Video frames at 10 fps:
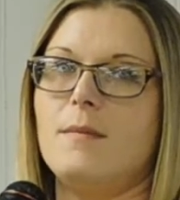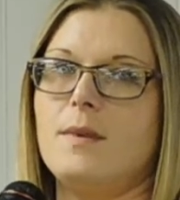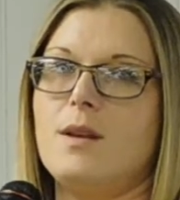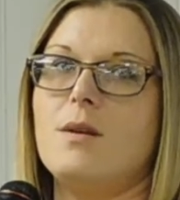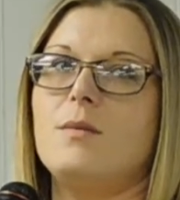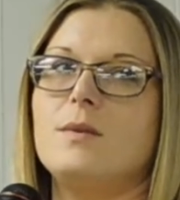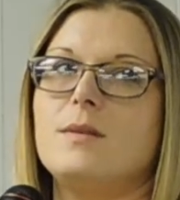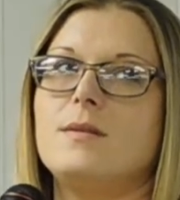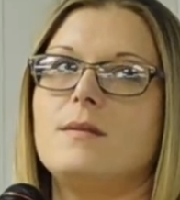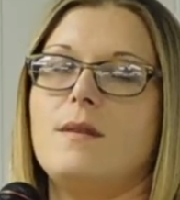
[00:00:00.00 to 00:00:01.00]
It
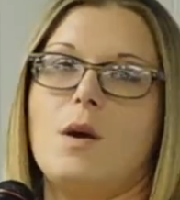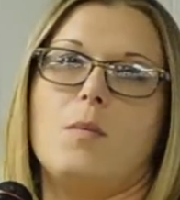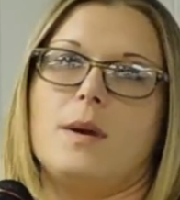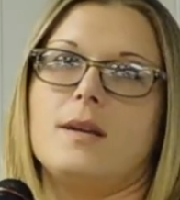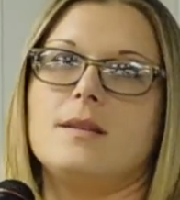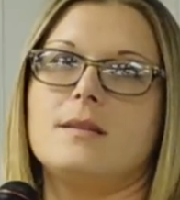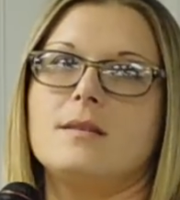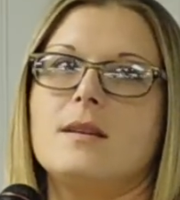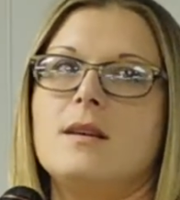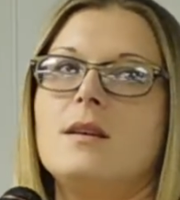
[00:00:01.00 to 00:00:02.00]
was the
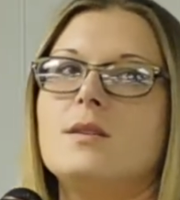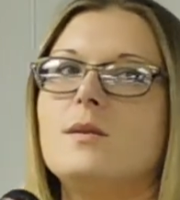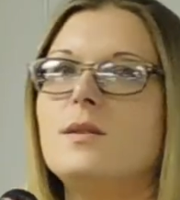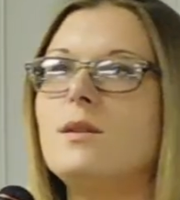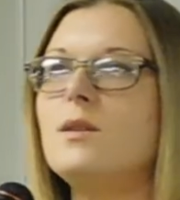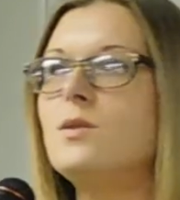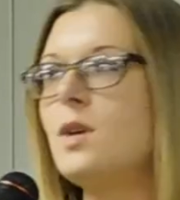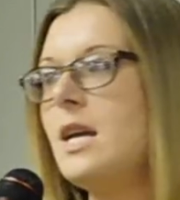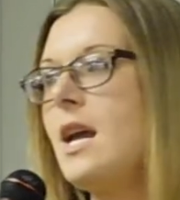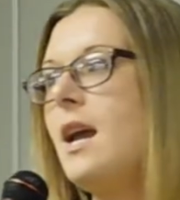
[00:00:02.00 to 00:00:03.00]
opiates. So I started
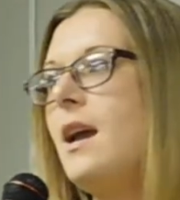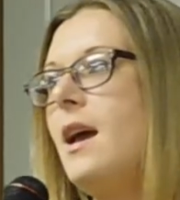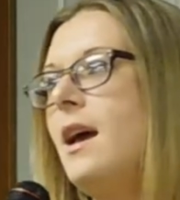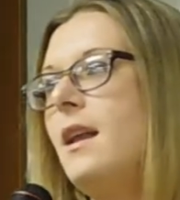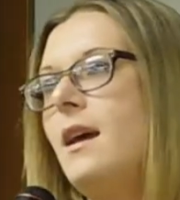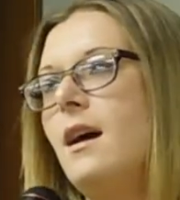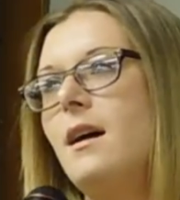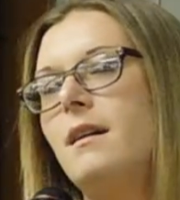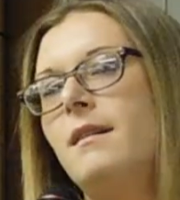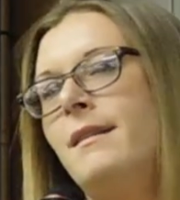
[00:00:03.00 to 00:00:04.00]
drinking, and
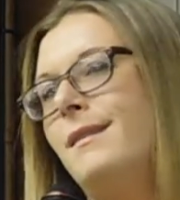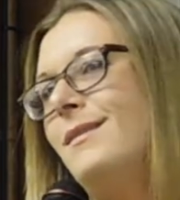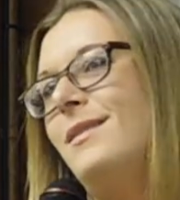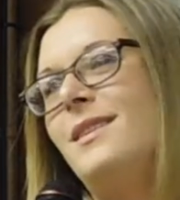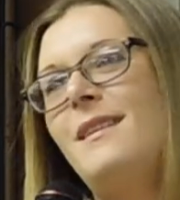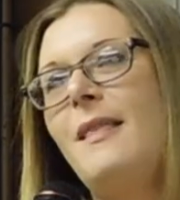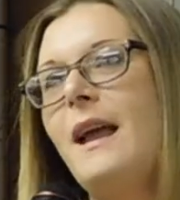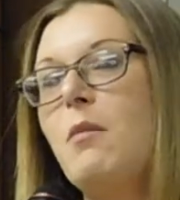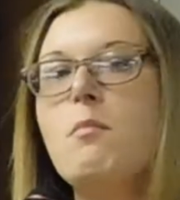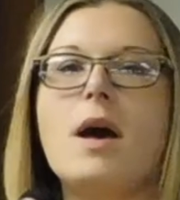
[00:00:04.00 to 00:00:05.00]

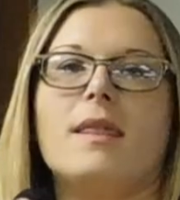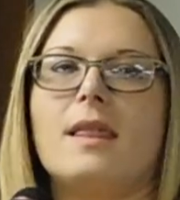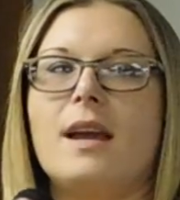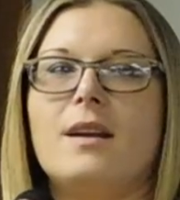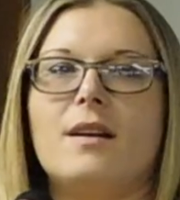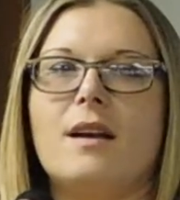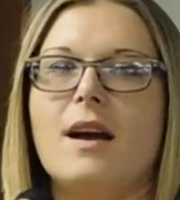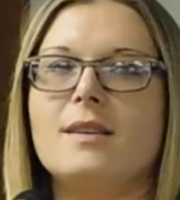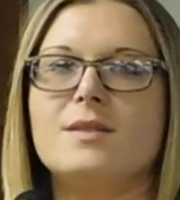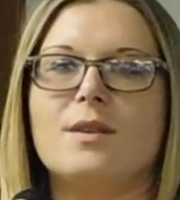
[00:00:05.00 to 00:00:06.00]
a month later,
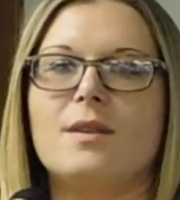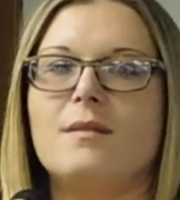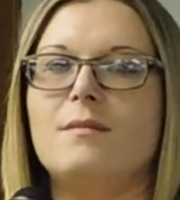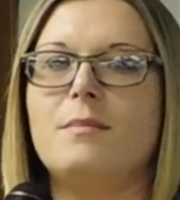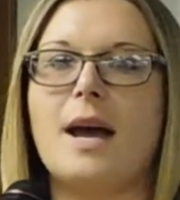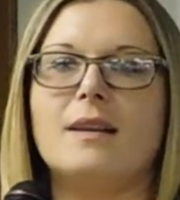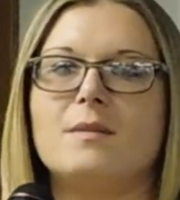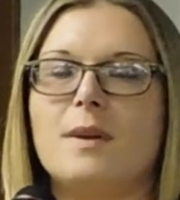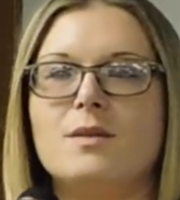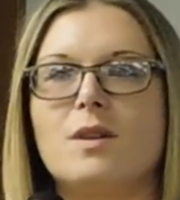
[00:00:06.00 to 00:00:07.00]
I started back
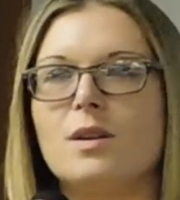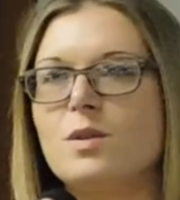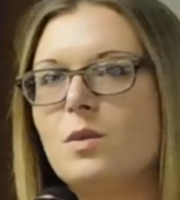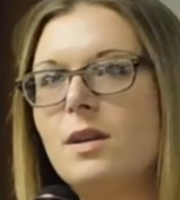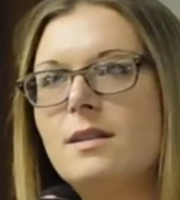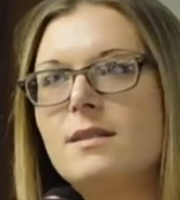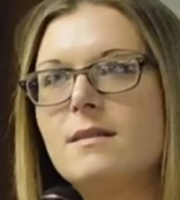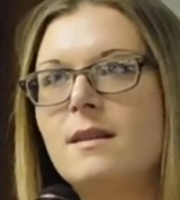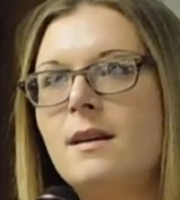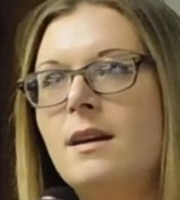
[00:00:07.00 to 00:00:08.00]
to my drug of
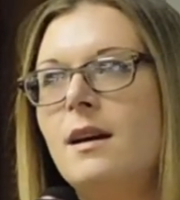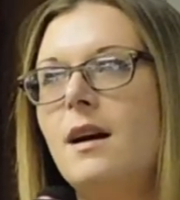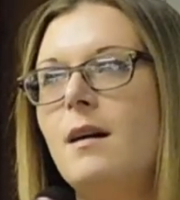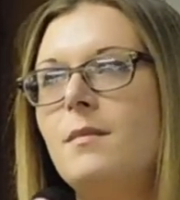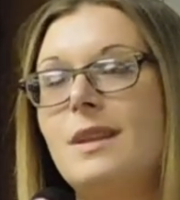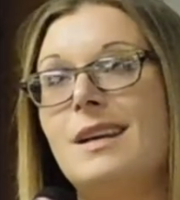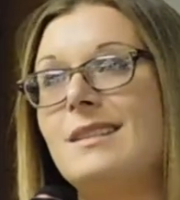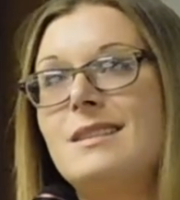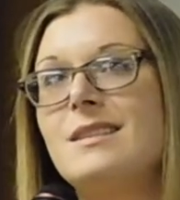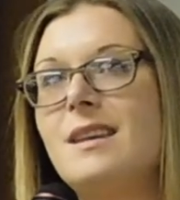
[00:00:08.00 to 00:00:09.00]
choice.
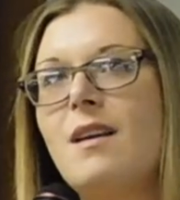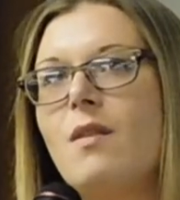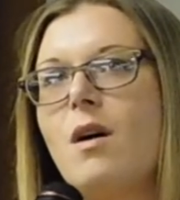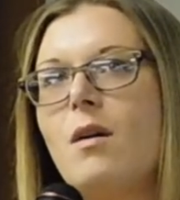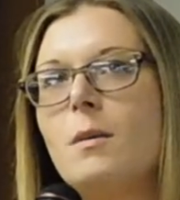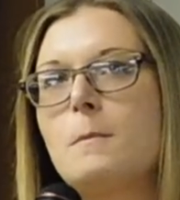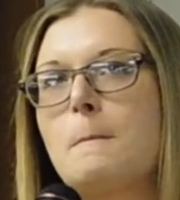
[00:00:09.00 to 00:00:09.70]
It didn't take long.